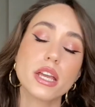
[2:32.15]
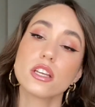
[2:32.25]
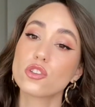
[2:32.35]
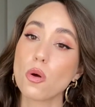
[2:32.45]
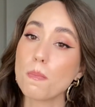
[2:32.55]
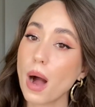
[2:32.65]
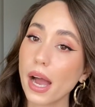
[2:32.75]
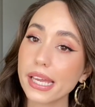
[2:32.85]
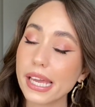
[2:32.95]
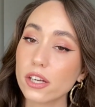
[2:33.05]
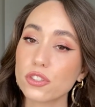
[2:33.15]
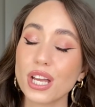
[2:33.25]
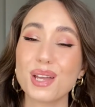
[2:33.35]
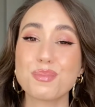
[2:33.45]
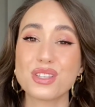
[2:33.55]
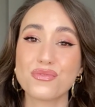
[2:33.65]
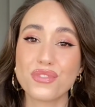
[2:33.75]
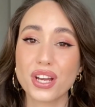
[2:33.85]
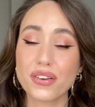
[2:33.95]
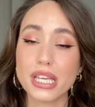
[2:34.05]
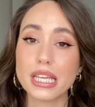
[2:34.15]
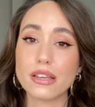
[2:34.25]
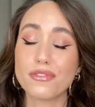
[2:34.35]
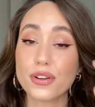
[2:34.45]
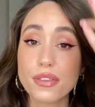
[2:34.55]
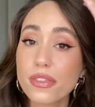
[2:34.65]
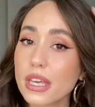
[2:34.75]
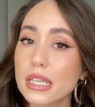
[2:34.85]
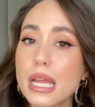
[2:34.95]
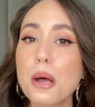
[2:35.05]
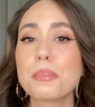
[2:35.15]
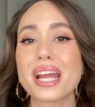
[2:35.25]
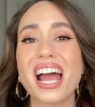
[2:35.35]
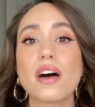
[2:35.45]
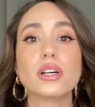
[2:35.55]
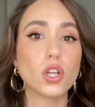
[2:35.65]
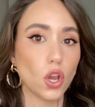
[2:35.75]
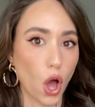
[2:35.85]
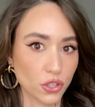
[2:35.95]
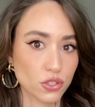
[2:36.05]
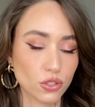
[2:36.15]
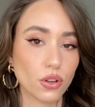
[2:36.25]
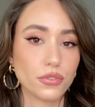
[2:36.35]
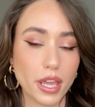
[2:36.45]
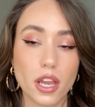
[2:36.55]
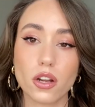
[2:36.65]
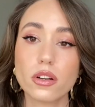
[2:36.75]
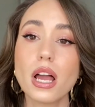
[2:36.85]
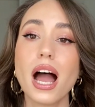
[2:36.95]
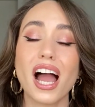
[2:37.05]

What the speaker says: So my hair type is very thin, but I have a lot of hair.